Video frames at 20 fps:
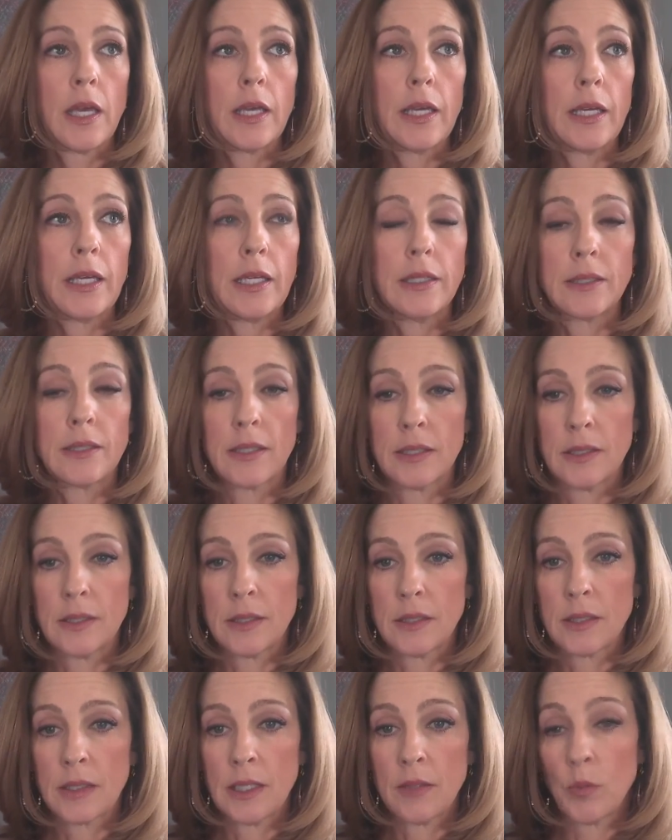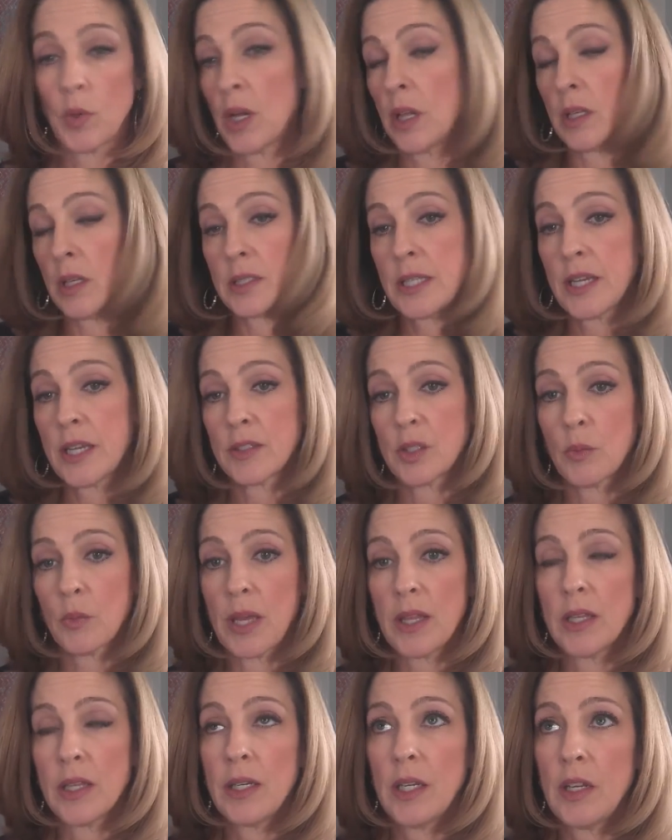eases it. Well, it takes
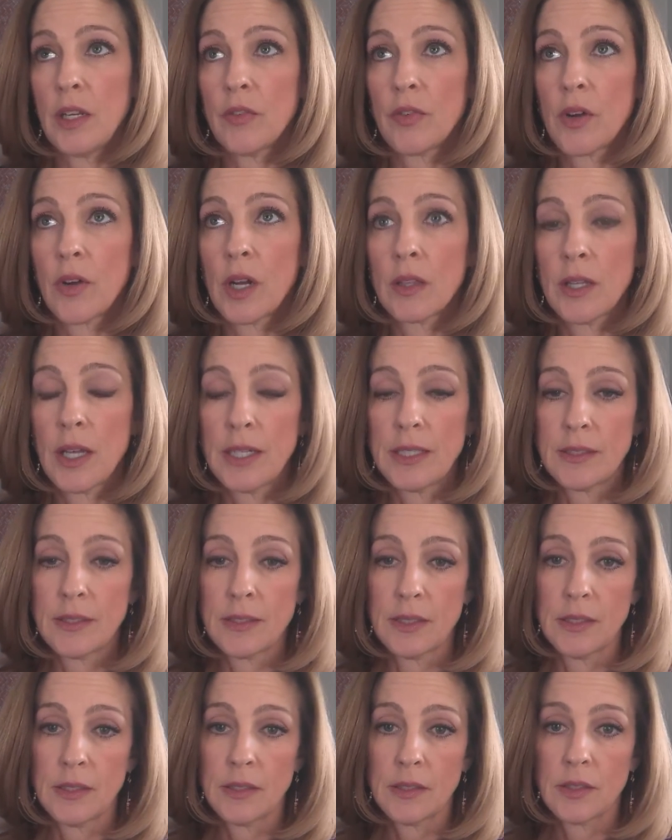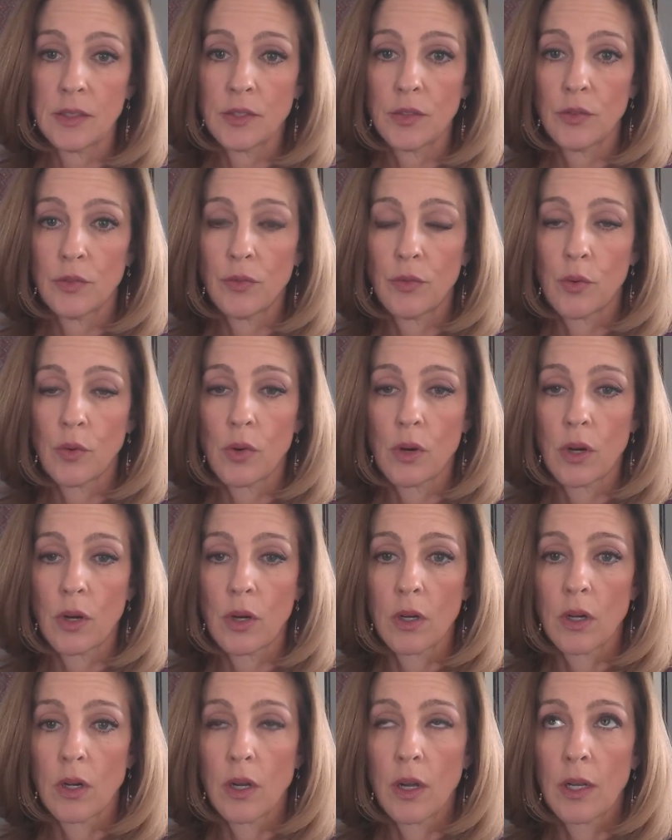away the need for a license
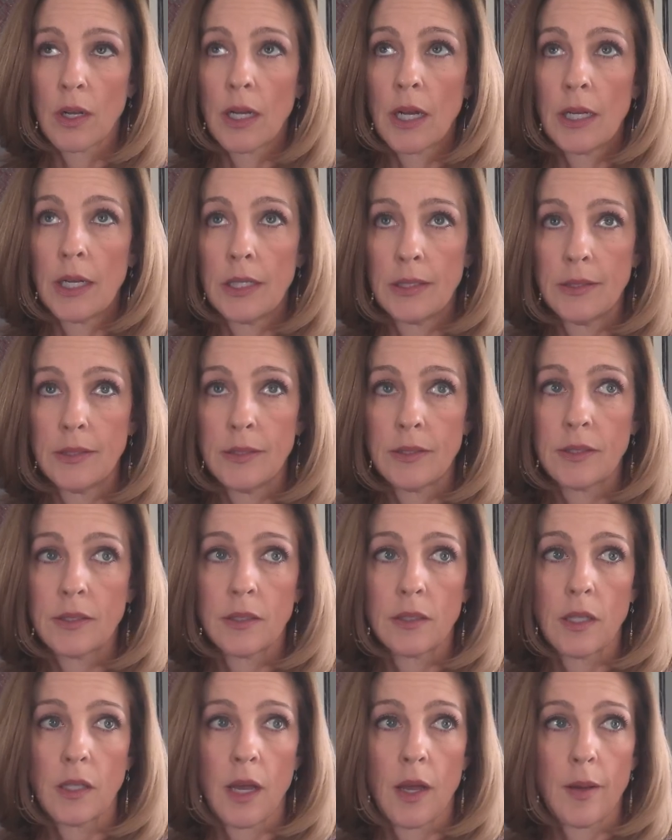for guns